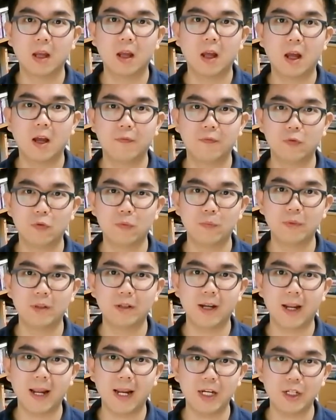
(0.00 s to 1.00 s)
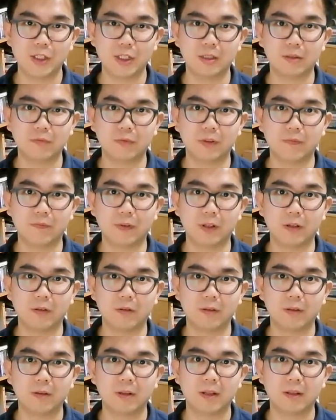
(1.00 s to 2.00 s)
A former agent revealed
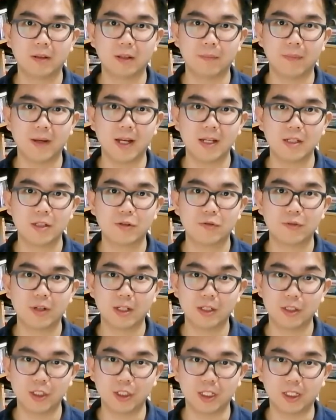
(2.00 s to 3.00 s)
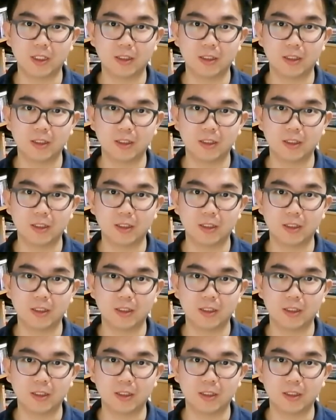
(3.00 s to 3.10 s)
the best strategy.